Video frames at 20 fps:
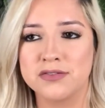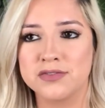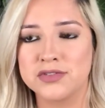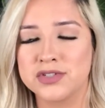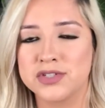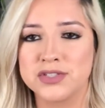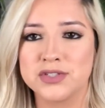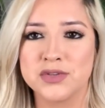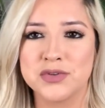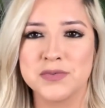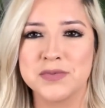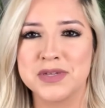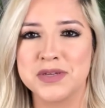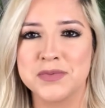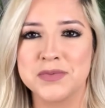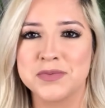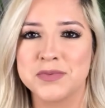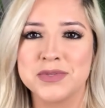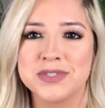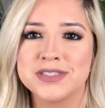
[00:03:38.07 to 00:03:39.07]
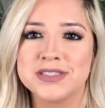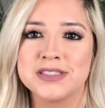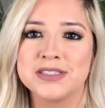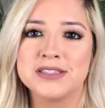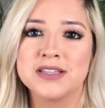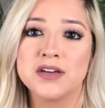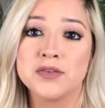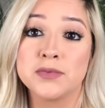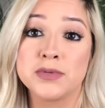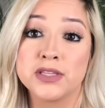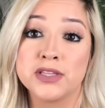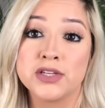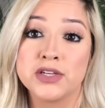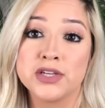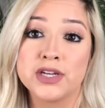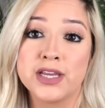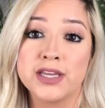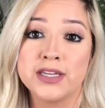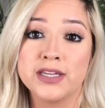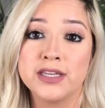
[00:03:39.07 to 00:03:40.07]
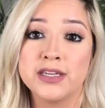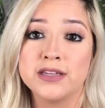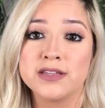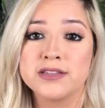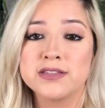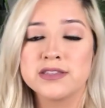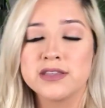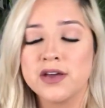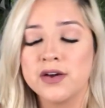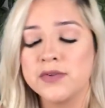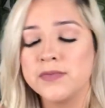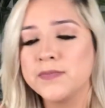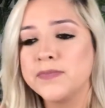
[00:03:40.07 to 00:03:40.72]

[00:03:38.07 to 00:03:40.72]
she told me it wasn't a really good idea. So